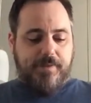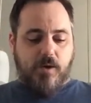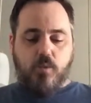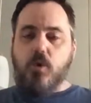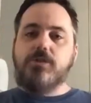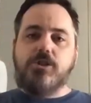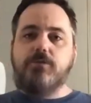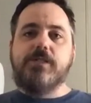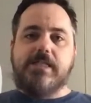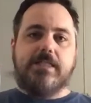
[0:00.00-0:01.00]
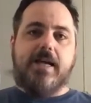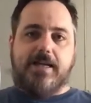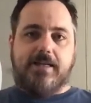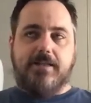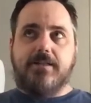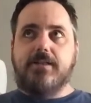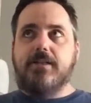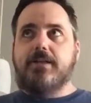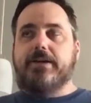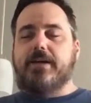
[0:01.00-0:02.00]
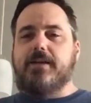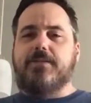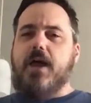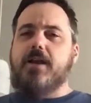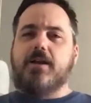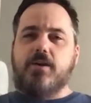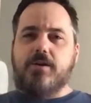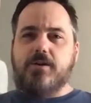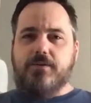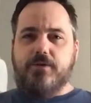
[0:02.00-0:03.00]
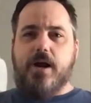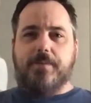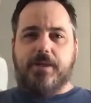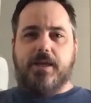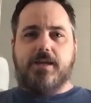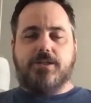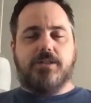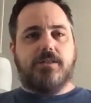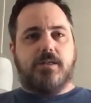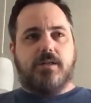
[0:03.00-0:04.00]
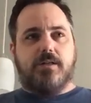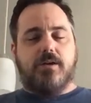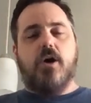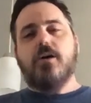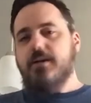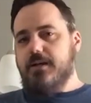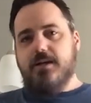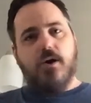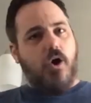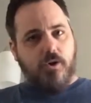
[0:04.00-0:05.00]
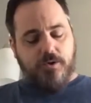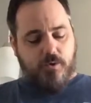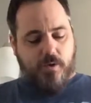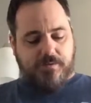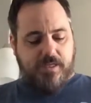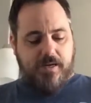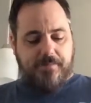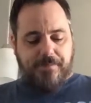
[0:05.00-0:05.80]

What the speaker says: Now, once you've sent that in, and they're kind of going on your application, again, all on their website,